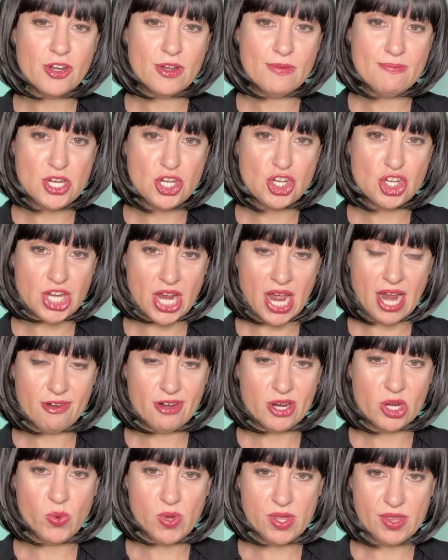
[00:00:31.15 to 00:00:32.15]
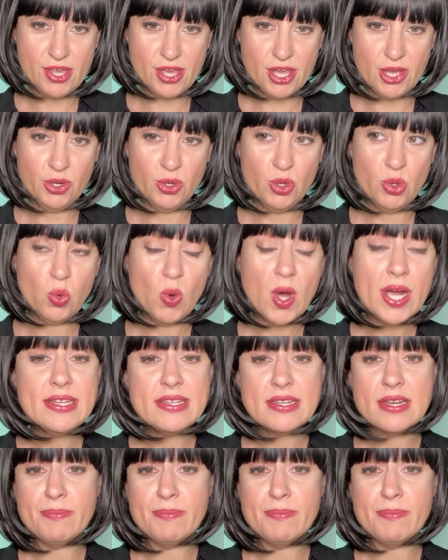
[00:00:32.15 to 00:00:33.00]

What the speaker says: to be sharing with you quite